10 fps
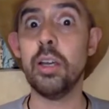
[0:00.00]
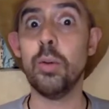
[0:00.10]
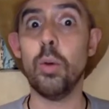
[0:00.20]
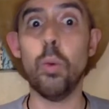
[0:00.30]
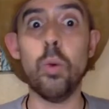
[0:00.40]

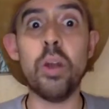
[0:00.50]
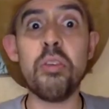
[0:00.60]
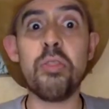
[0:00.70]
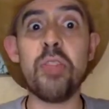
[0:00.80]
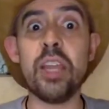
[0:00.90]
Well, what do
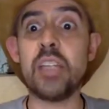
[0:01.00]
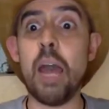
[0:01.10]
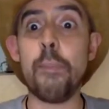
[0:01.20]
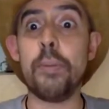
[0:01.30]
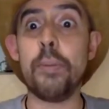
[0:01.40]
you think's
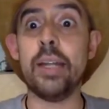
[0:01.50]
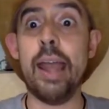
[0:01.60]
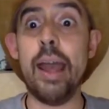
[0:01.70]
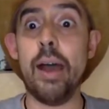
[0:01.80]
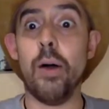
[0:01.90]
happening
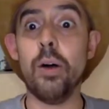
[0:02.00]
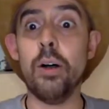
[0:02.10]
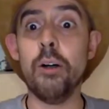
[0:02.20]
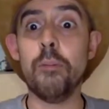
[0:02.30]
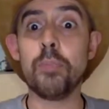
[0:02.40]
now?
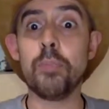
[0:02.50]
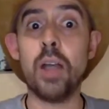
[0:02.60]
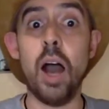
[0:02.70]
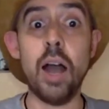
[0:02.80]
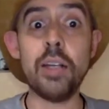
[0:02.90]

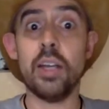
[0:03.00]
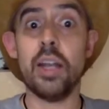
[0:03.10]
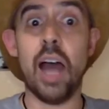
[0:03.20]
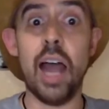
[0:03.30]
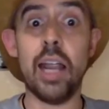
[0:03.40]
Anya and
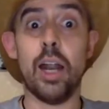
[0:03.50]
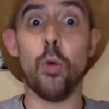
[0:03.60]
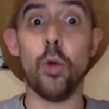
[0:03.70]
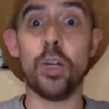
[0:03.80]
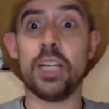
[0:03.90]
I are
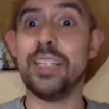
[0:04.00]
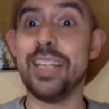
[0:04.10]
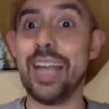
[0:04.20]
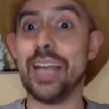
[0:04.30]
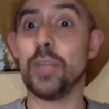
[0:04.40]
working
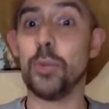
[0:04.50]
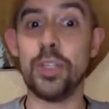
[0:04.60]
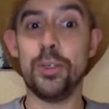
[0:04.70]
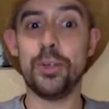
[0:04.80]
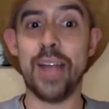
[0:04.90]
together with
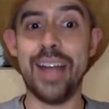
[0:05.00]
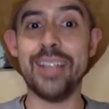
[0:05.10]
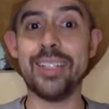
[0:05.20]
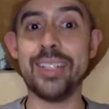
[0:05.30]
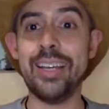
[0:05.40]
you
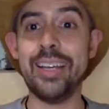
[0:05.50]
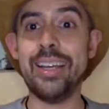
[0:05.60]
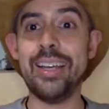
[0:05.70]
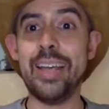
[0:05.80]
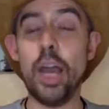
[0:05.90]
guys,
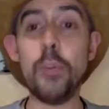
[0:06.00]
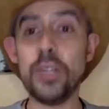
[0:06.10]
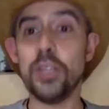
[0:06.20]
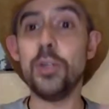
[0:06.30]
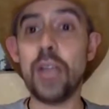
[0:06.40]
helping
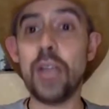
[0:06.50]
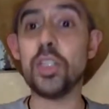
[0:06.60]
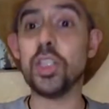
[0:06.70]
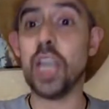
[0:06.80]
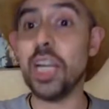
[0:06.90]
you guys
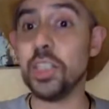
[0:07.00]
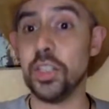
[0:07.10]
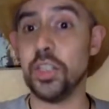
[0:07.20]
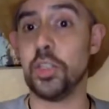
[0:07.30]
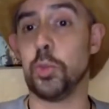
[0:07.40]
change in
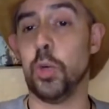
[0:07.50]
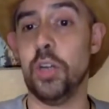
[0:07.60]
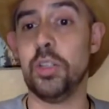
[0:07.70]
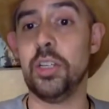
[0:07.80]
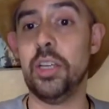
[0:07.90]
this
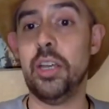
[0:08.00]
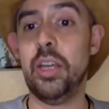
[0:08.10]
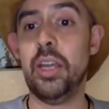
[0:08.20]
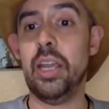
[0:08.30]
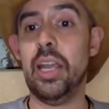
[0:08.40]
world.
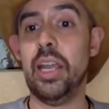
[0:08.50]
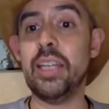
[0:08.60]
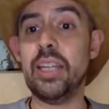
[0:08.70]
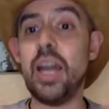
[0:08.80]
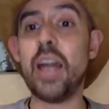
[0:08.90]
And
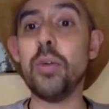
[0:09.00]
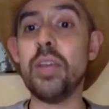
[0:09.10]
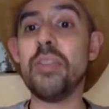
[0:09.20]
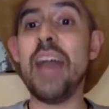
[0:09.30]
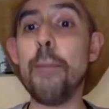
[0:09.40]
then not only
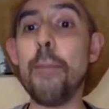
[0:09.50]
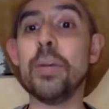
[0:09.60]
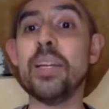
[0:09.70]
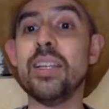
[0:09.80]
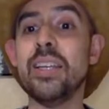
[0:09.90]
that,
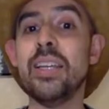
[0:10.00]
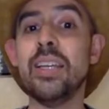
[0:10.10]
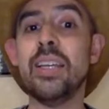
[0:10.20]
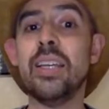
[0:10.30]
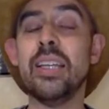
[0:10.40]
but
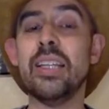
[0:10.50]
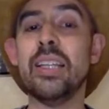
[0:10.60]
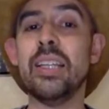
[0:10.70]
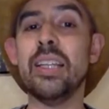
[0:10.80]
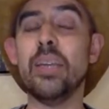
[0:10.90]

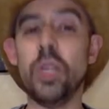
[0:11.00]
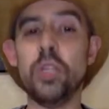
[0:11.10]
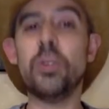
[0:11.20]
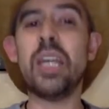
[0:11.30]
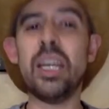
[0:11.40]
when
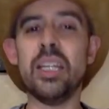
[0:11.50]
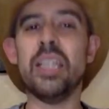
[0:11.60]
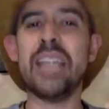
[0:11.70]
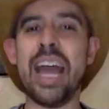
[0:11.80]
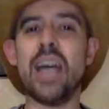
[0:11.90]
you get in
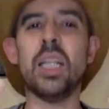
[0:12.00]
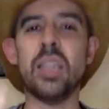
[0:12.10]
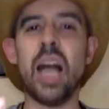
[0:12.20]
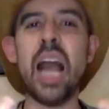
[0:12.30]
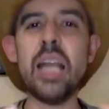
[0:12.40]
that
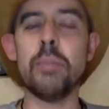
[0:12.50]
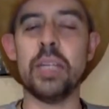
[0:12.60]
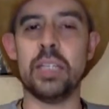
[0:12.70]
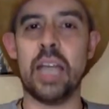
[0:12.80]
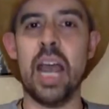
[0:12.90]

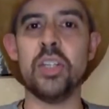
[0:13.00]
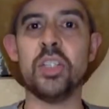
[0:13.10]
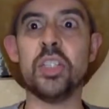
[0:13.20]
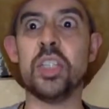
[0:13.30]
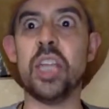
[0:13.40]
alignment,
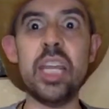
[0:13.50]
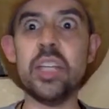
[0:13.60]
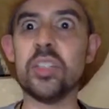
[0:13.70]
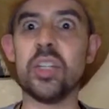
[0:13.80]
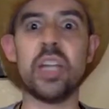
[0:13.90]
guys,
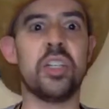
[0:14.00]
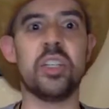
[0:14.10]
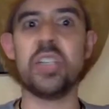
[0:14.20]
things like just